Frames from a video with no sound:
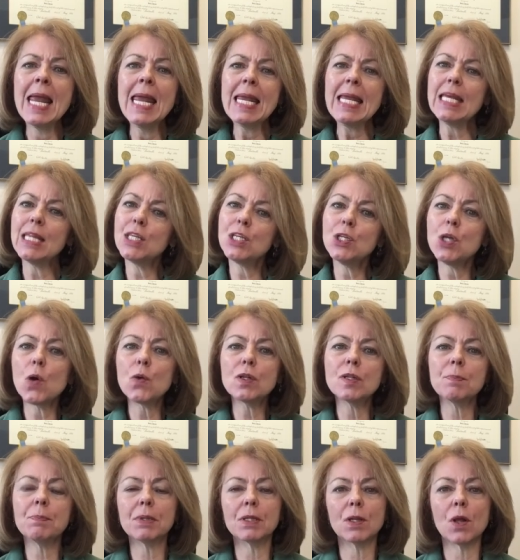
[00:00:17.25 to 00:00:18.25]
In the notes
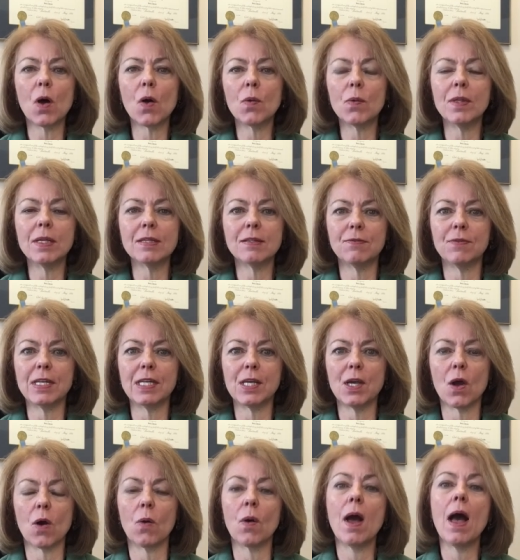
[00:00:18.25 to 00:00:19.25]
below this
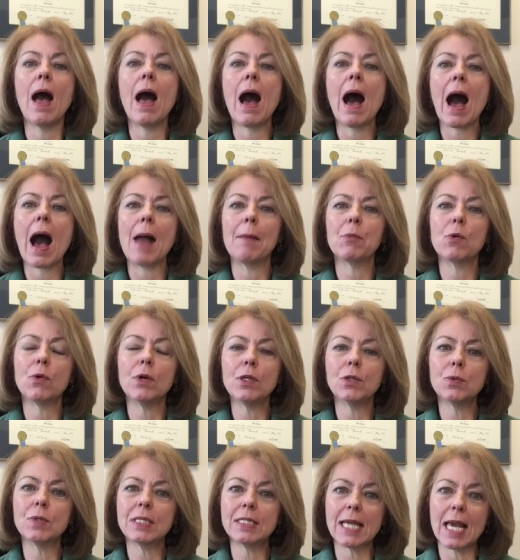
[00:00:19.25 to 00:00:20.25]
video, I'm going
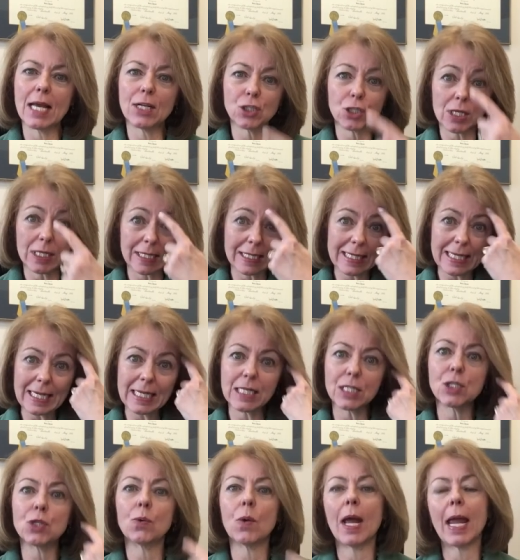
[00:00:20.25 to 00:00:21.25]
to attach a
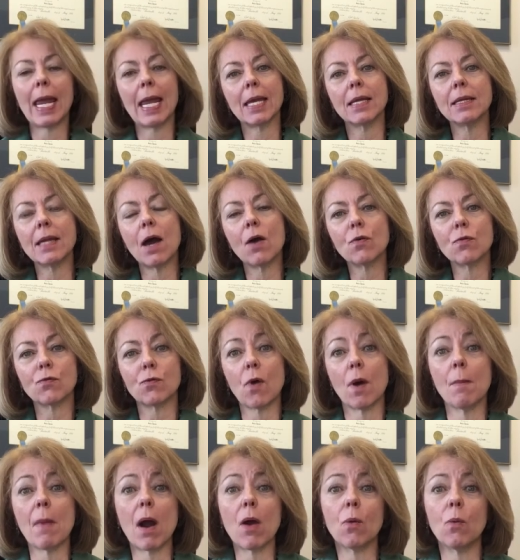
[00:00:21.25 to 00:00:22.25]
link to a handout
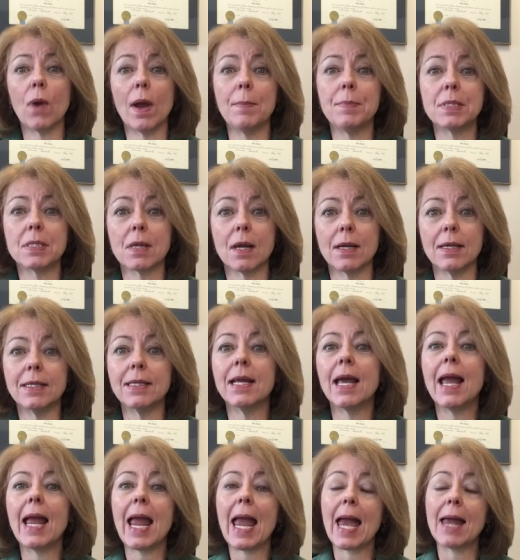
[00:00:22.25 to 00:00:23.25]
from our website
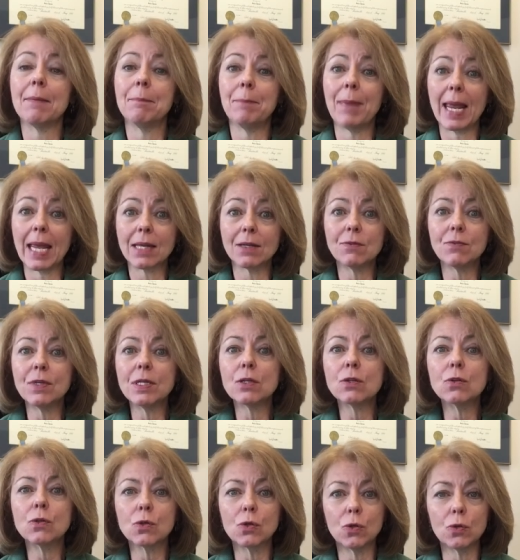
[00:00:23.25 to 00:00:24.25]
at
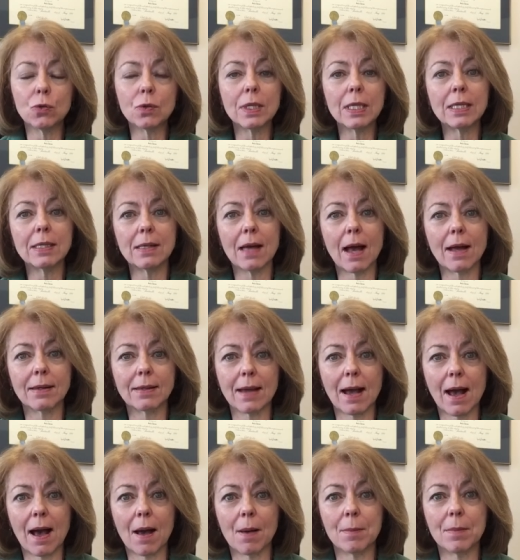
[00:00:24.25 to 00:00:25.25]

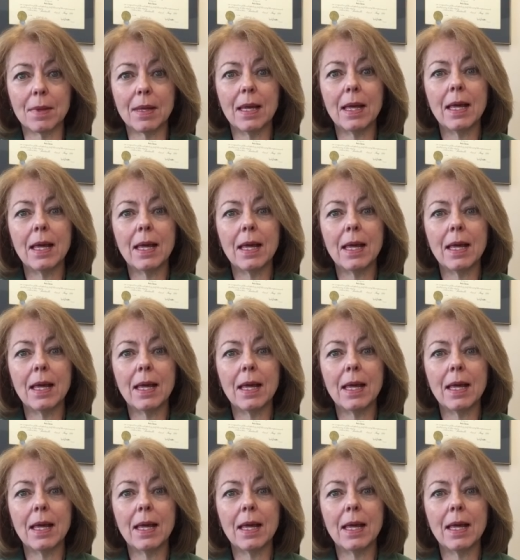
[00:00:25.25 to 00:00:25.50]
banfieldcouling.com